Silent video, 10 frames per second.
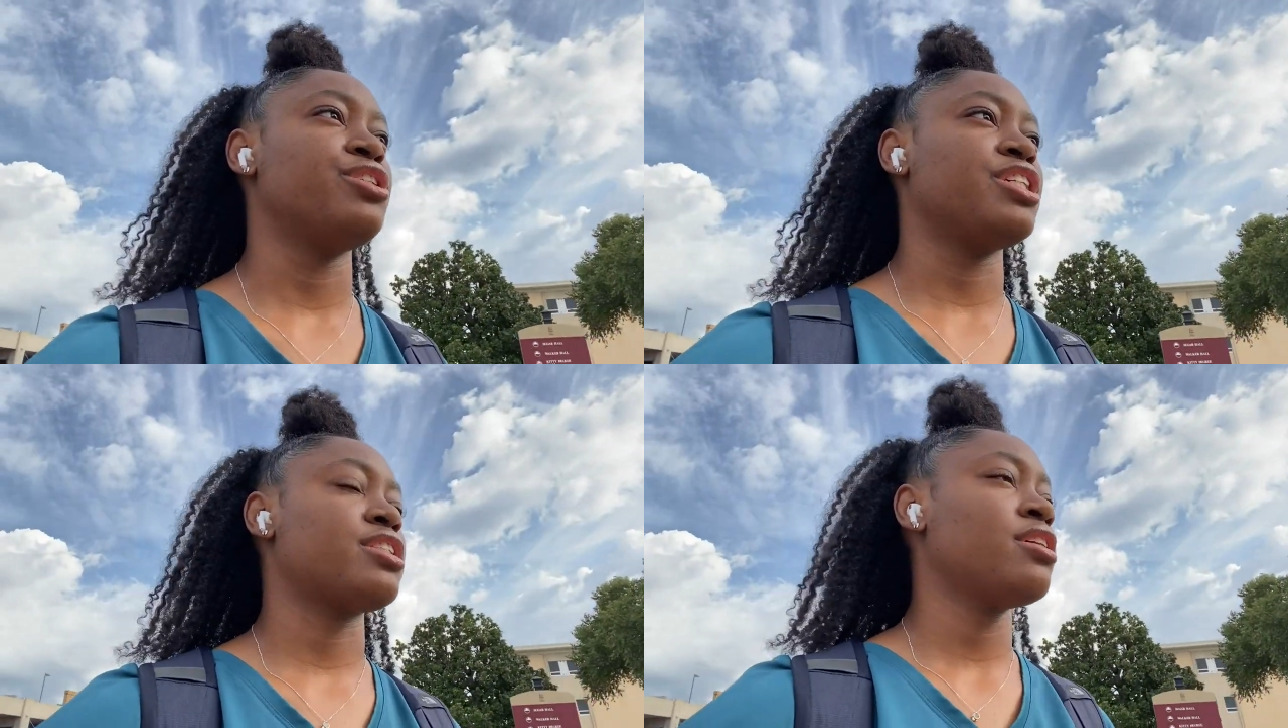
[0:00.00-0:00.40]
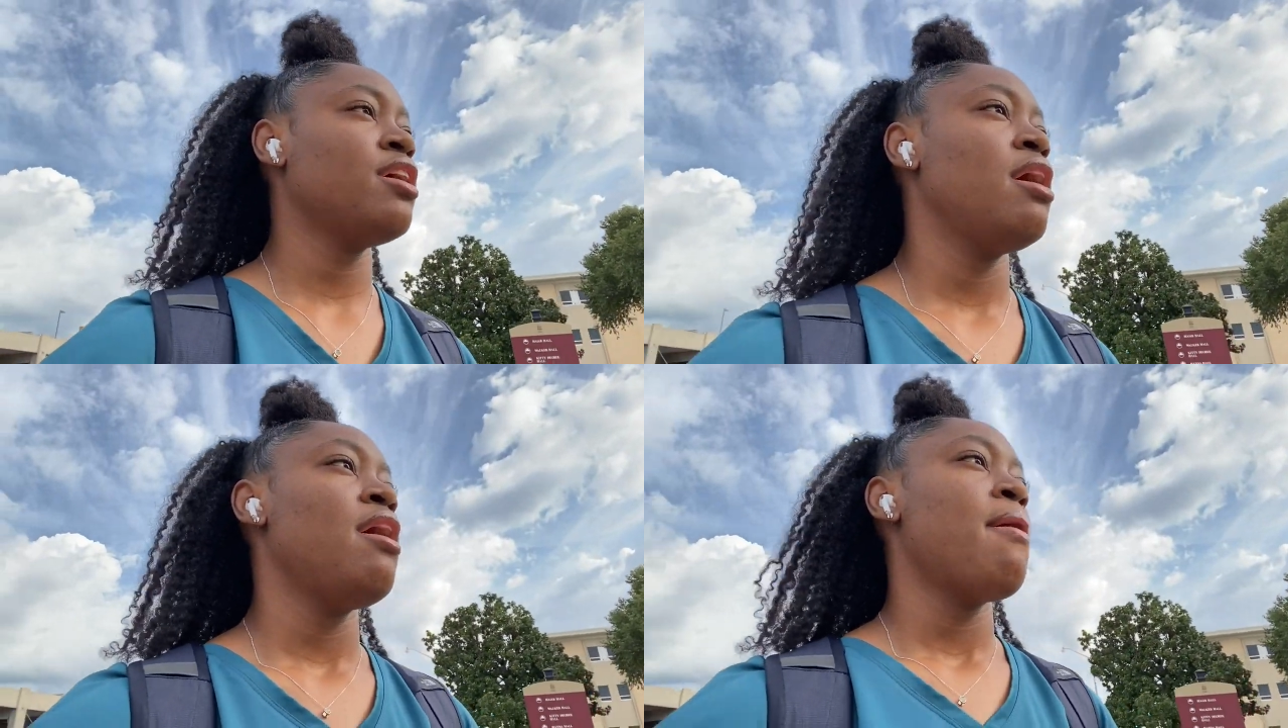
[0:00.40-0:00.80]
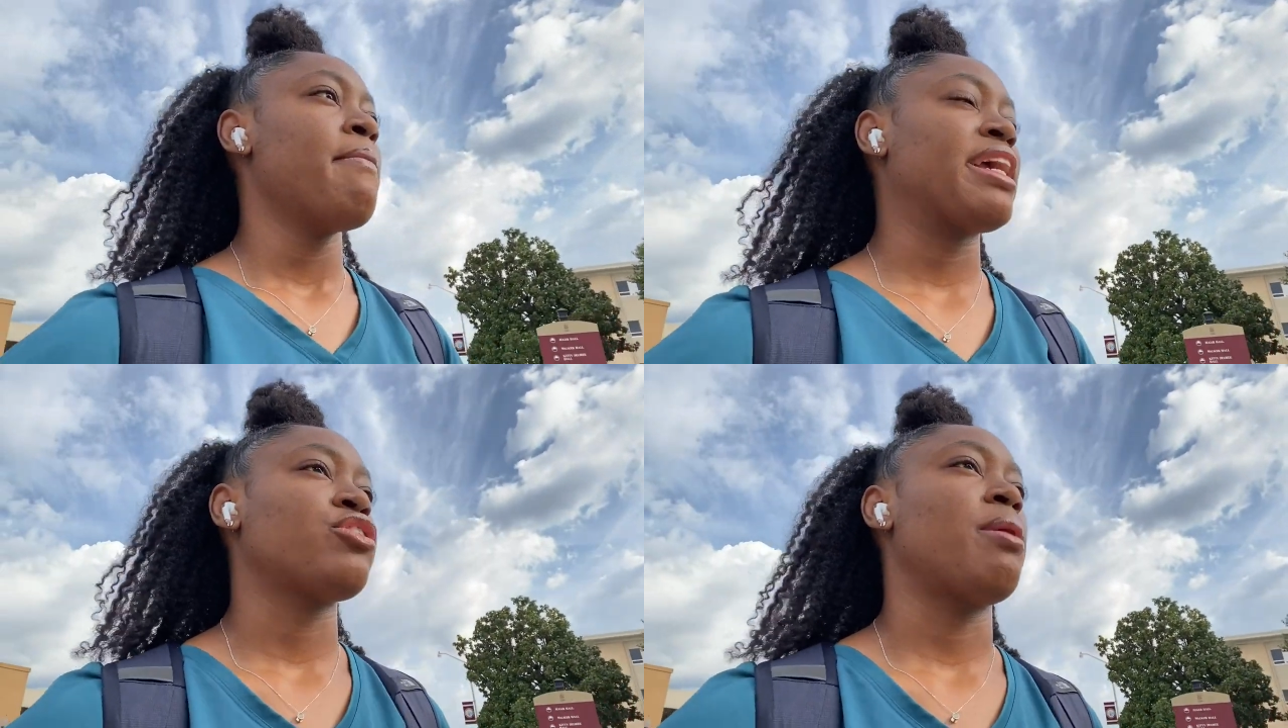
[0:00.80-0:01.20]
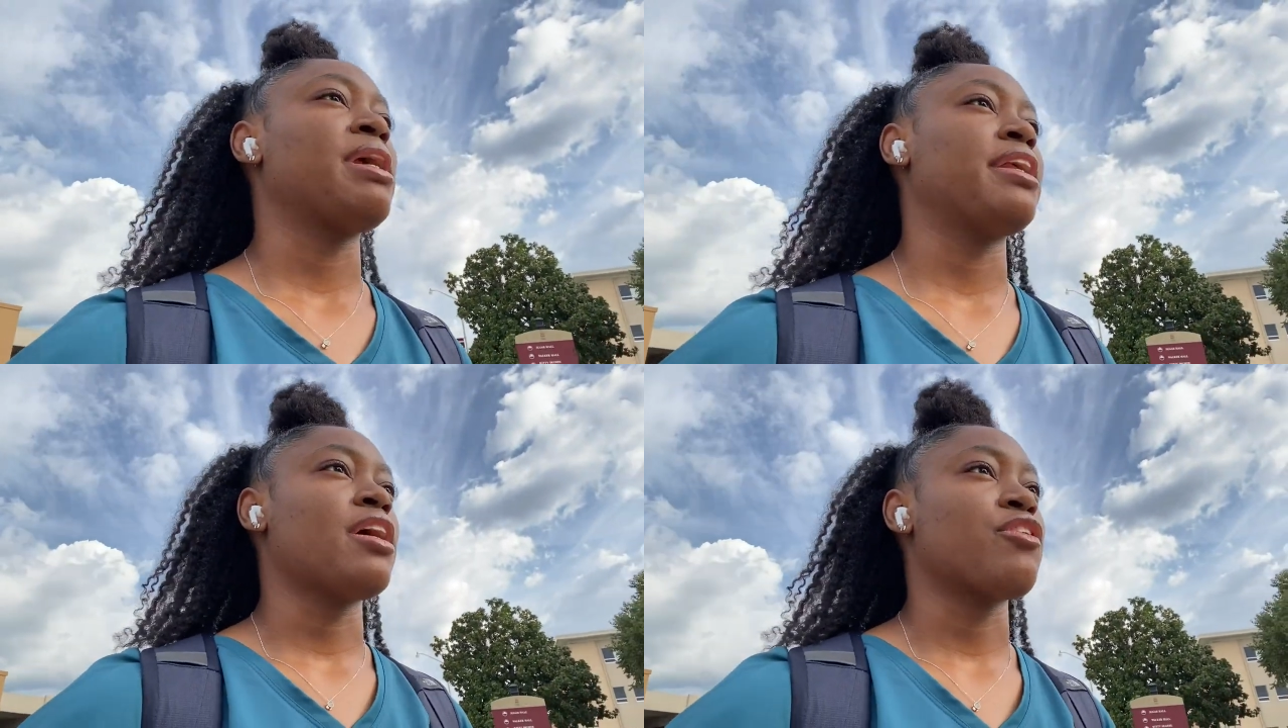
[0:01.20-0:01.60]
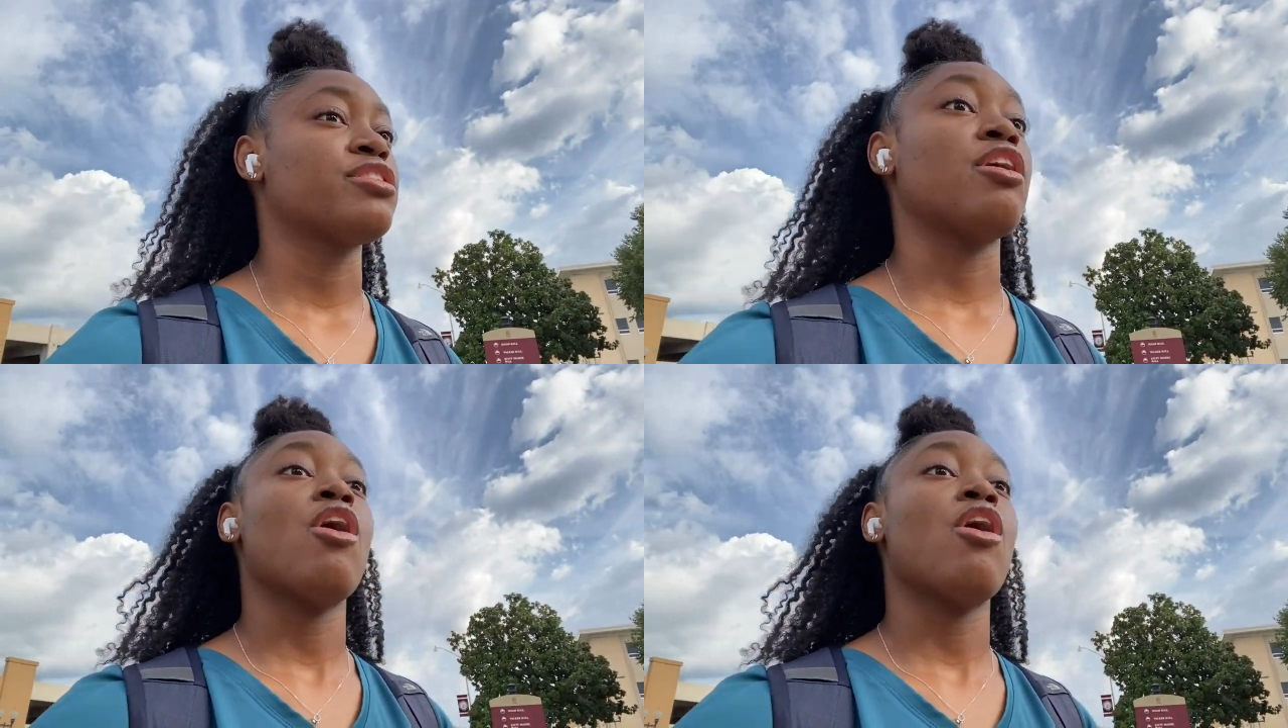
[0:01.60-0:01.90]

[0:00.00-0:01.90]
just make sure I'm getting other stuff.